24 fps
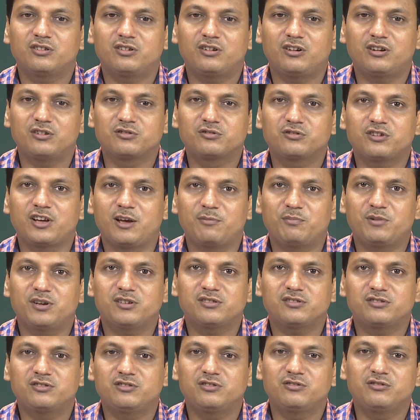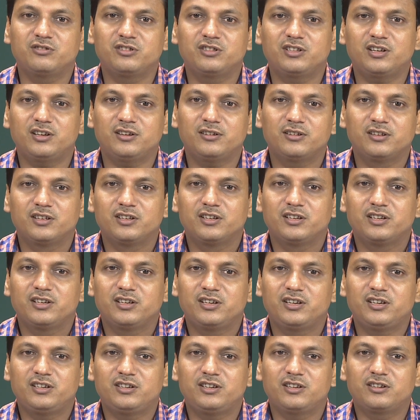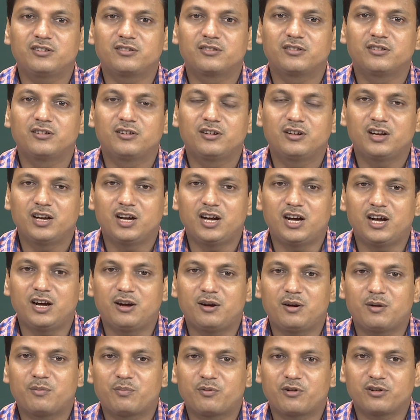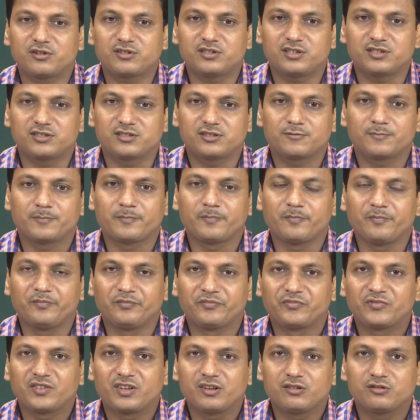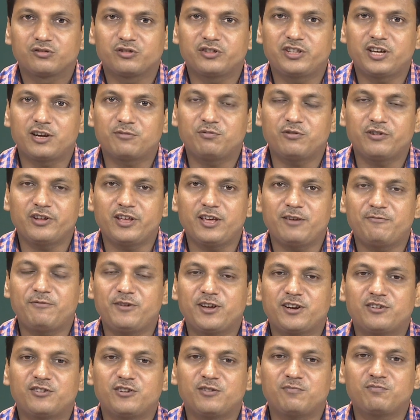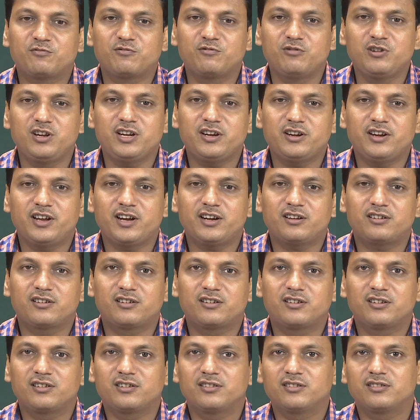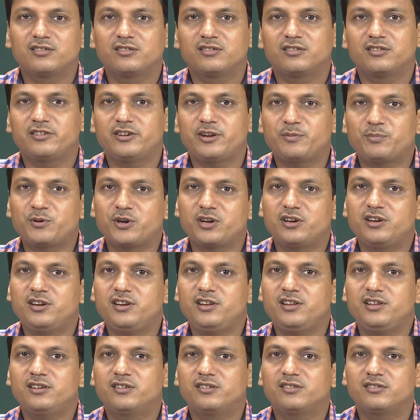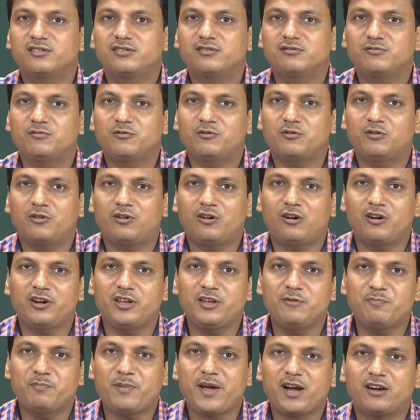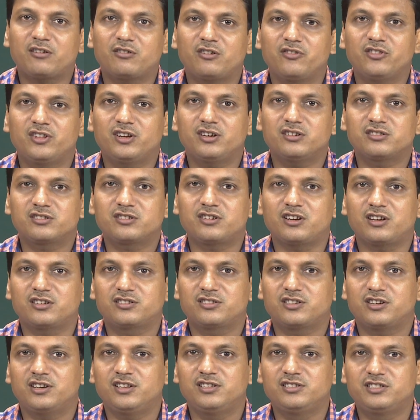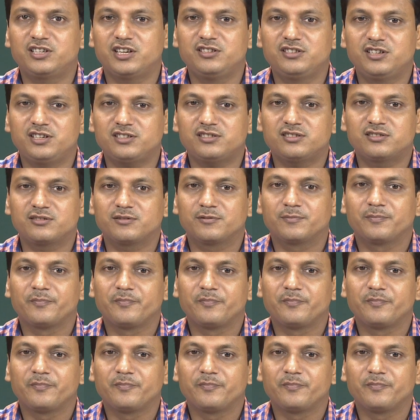also happens during the heating process. So, therefore, effect of cooling rate definitely impact on the structural changes,